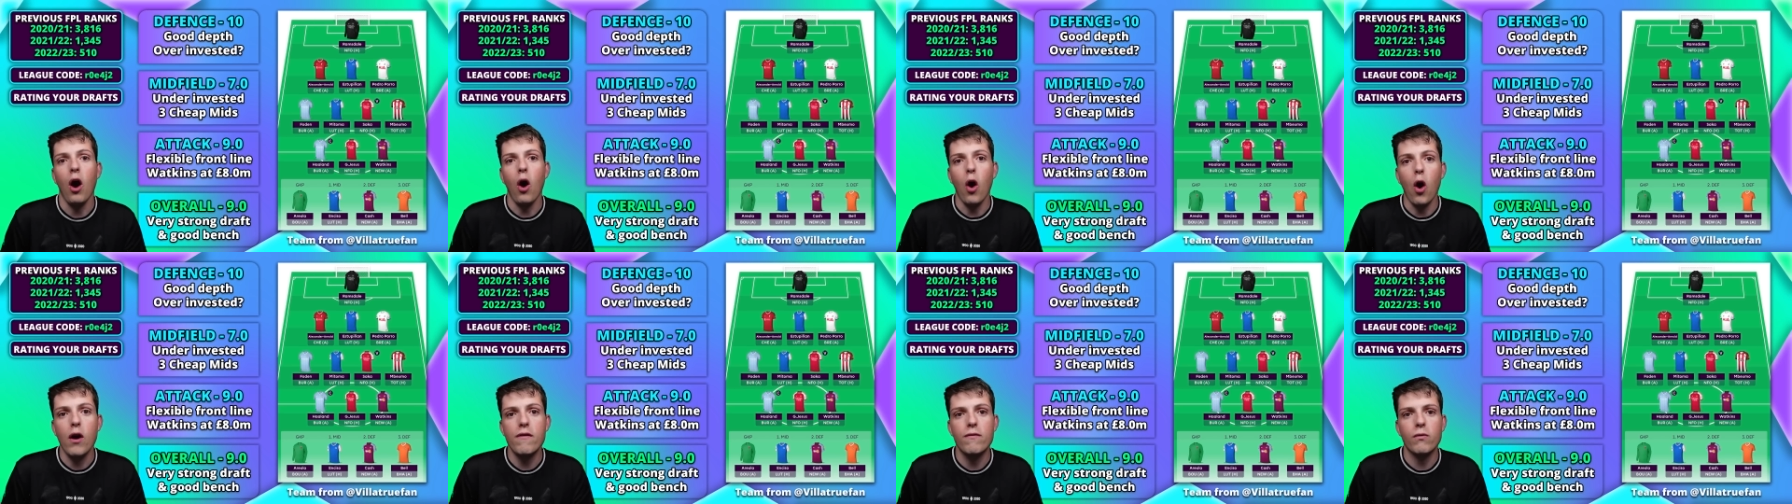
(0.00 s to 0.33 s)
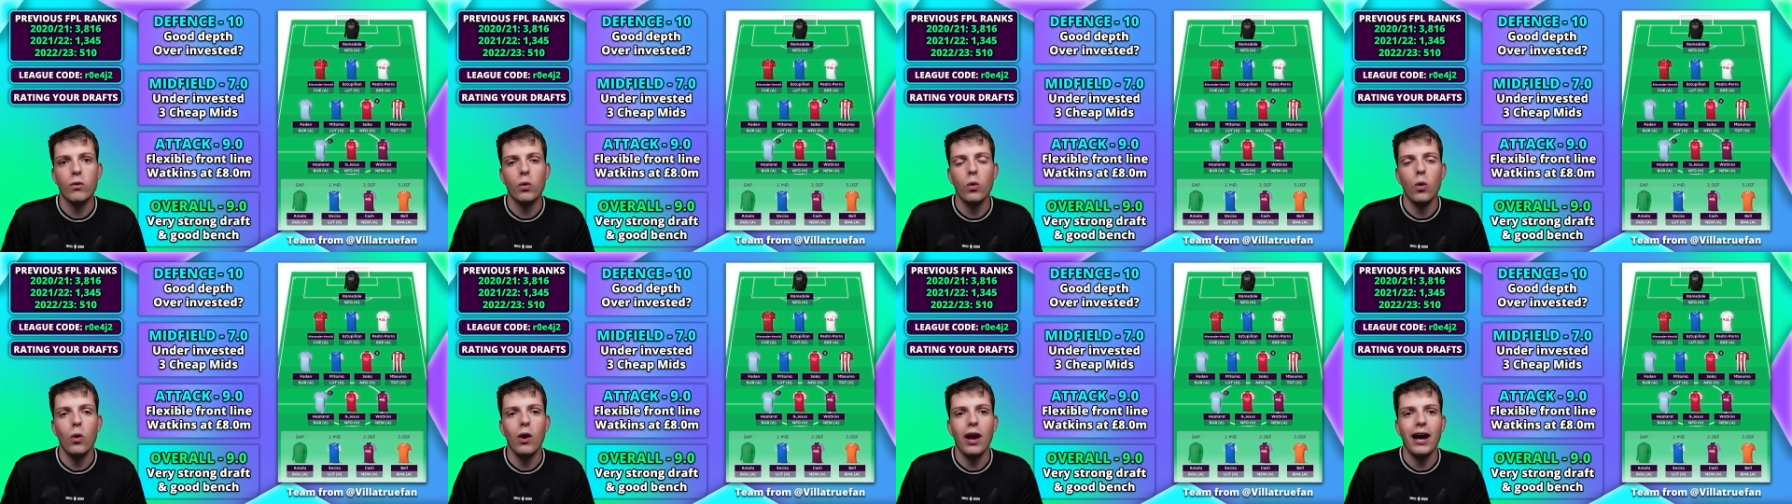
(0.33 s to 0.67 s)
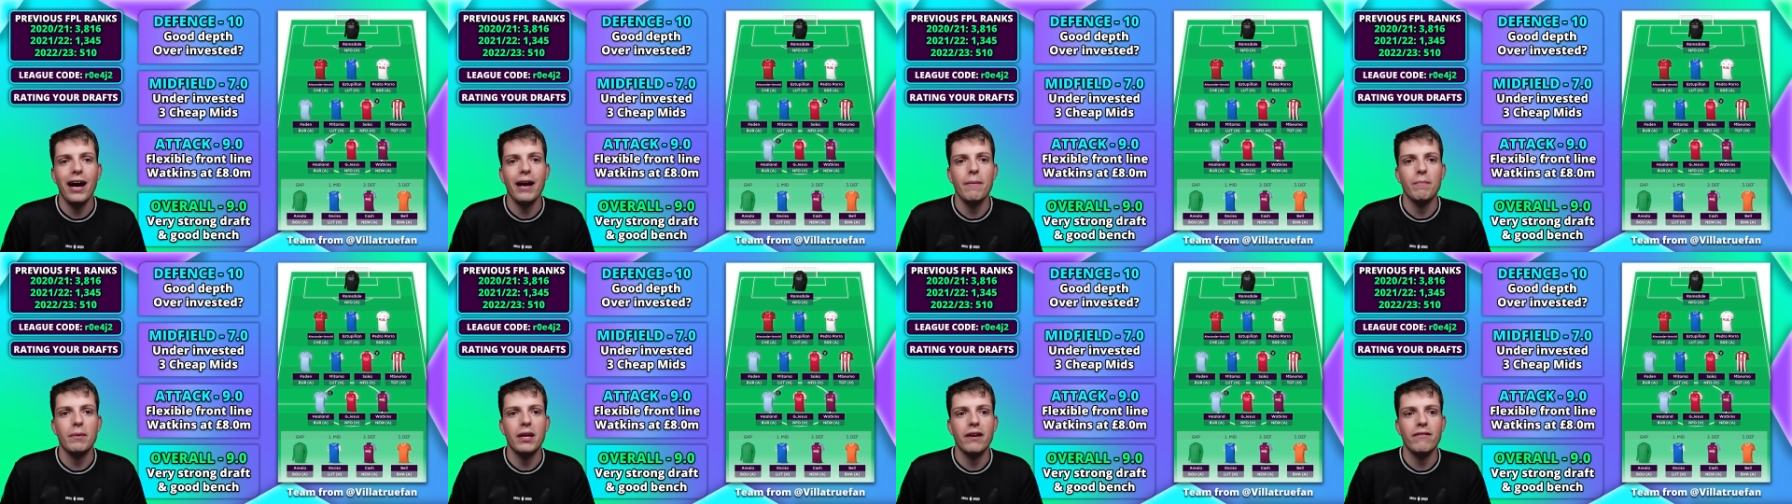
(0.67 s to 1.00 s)
overall,
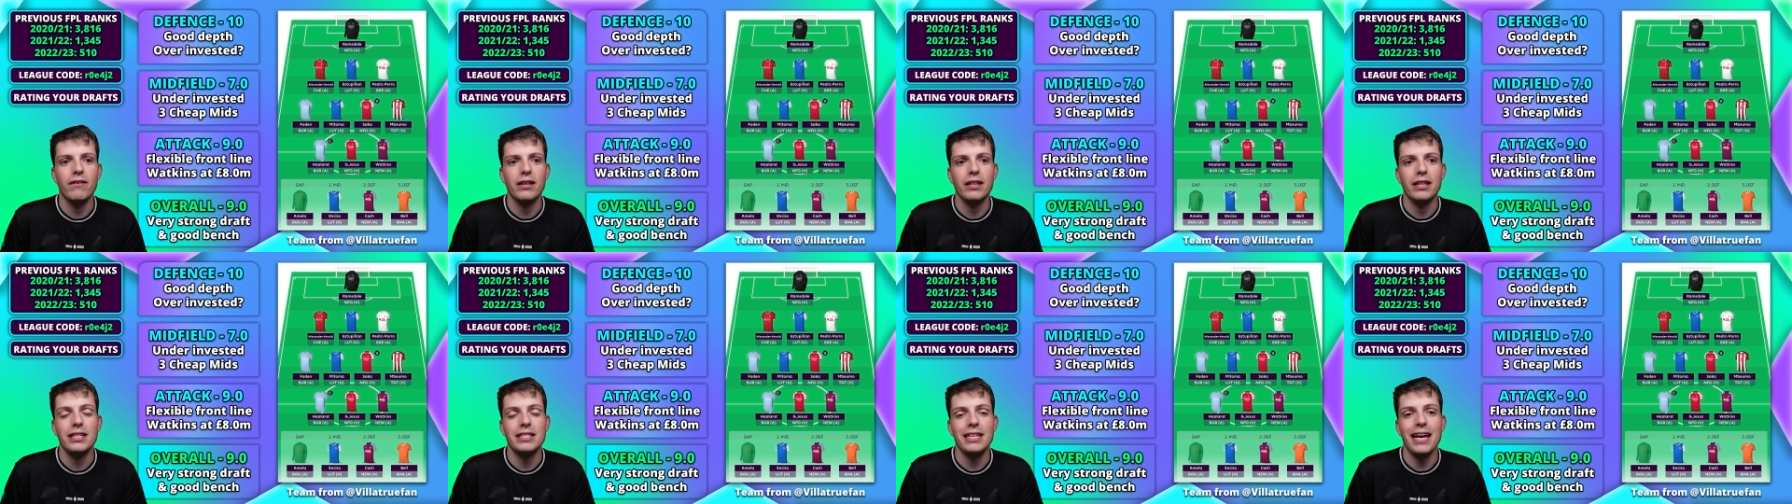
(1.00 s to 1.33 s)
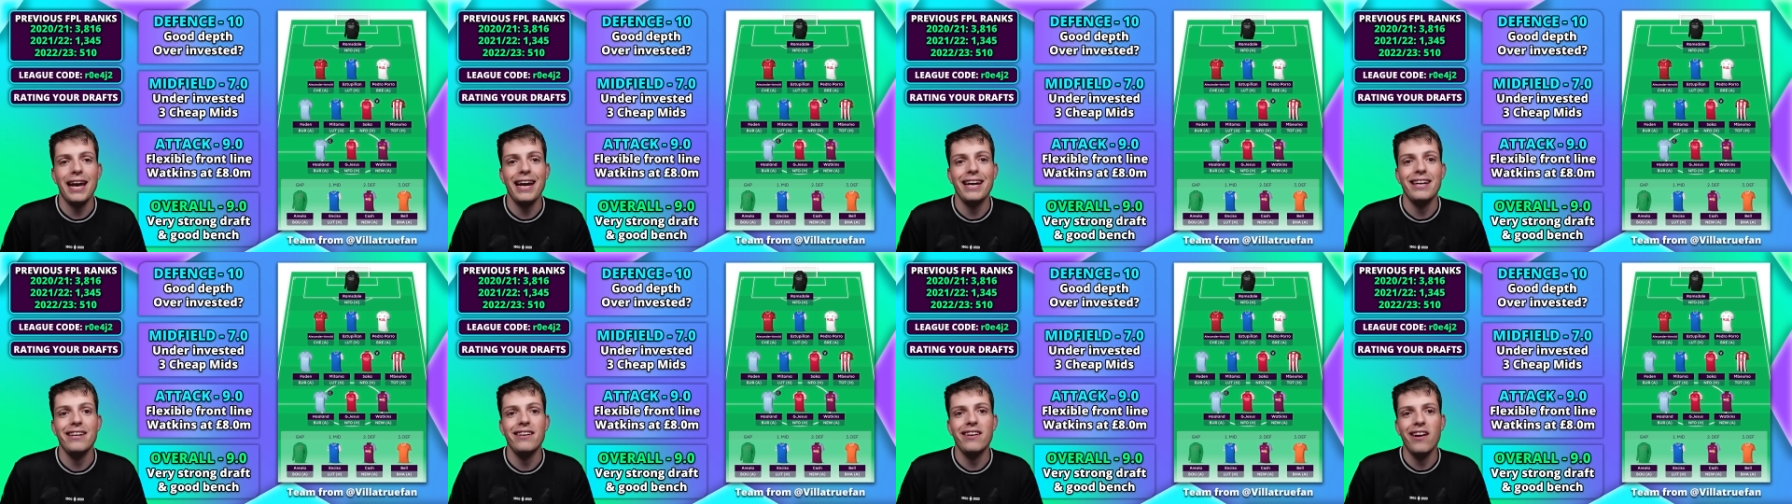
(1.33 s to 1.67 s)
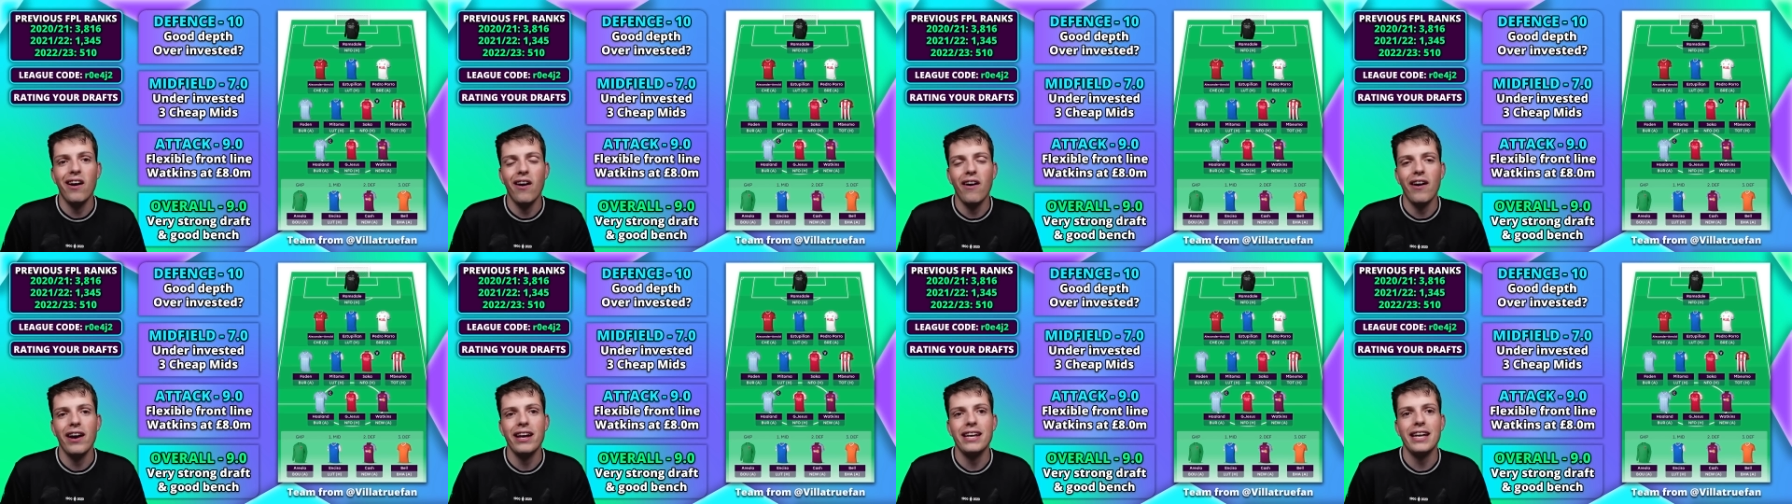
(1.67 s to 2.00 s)
I'm giving this a
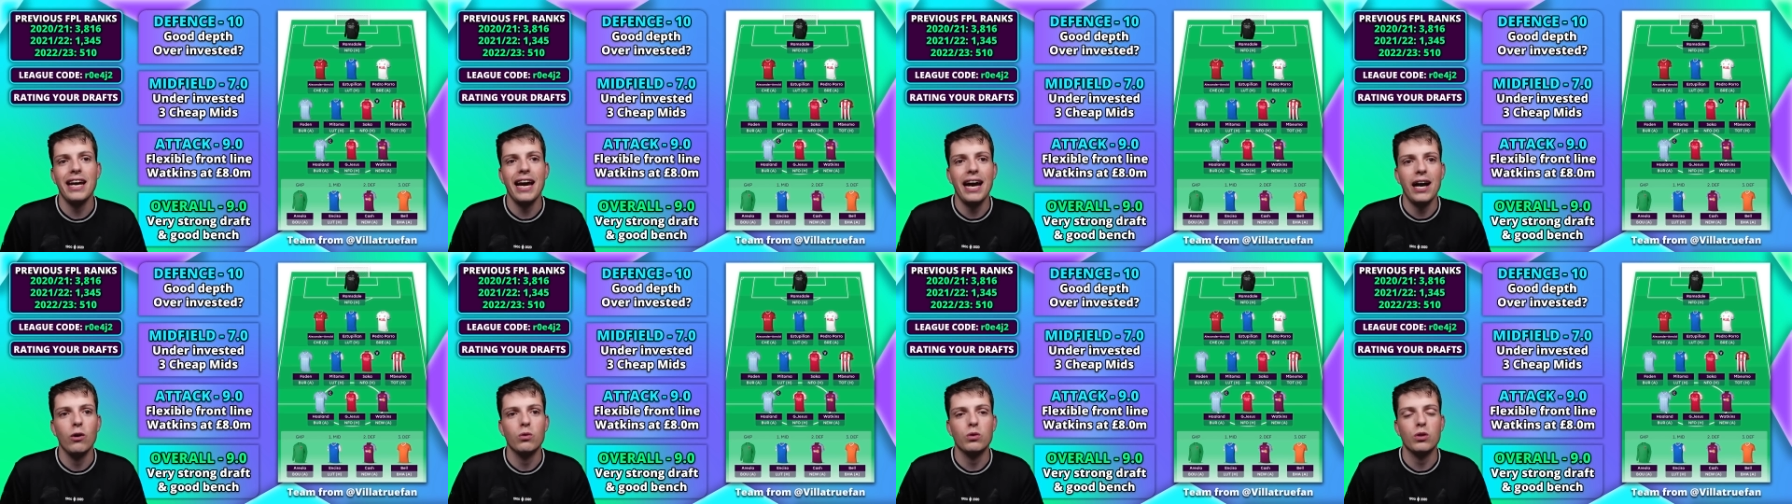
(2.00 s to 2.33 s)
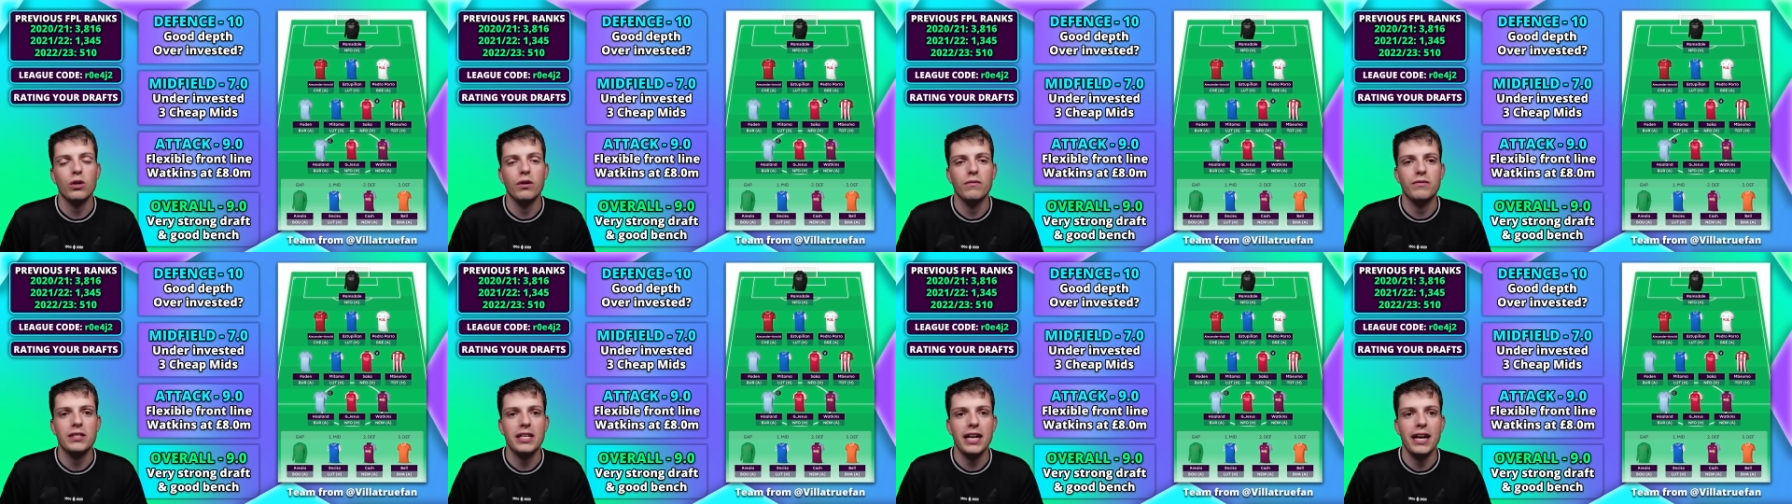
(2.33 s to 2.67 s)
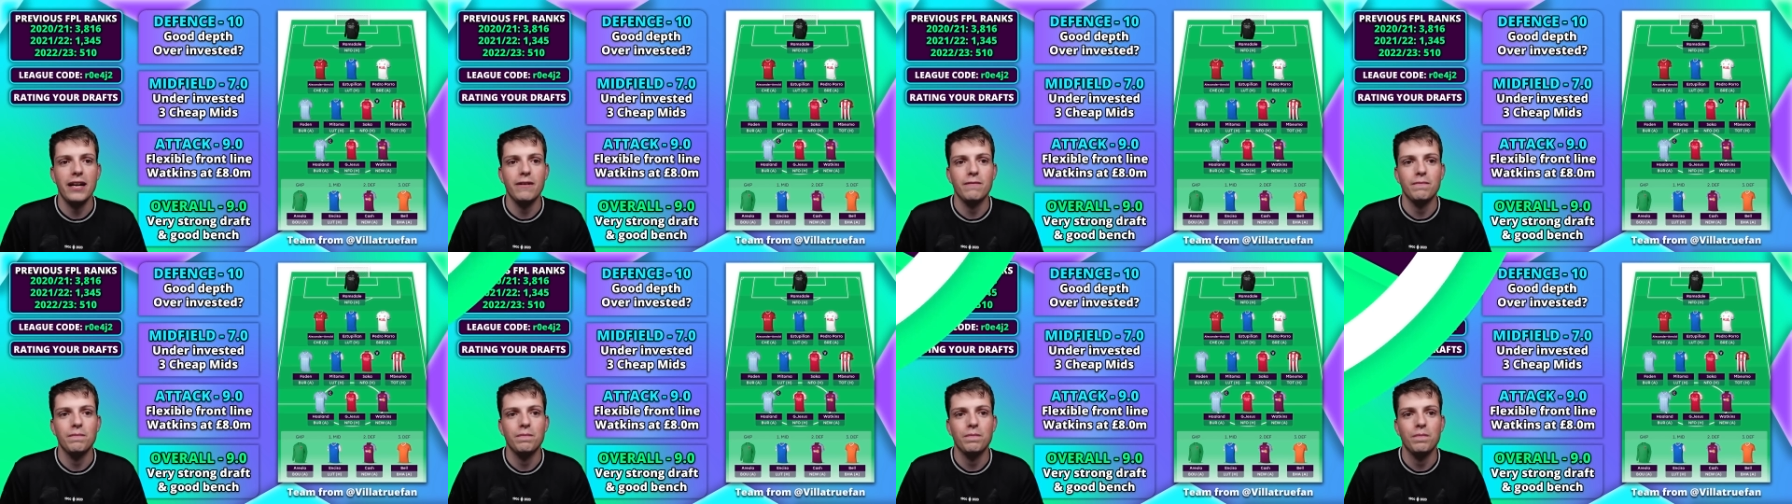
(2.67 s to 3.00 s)
9 out of
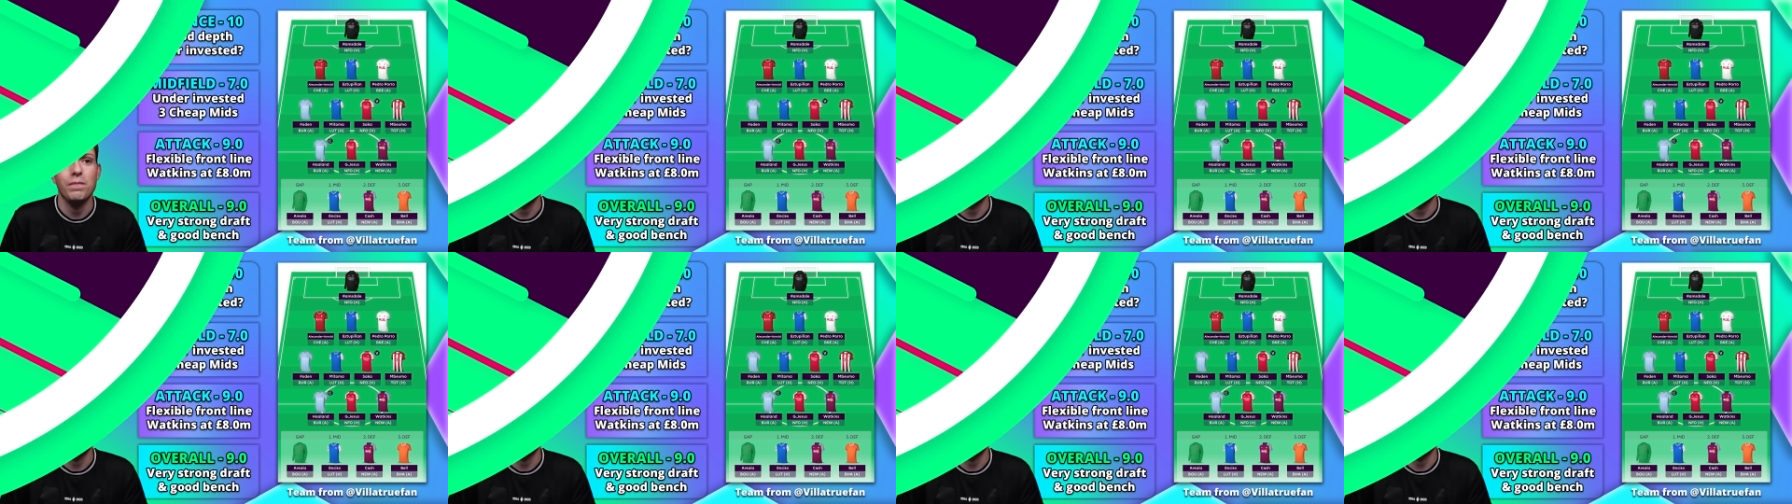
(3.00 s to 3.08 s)
10.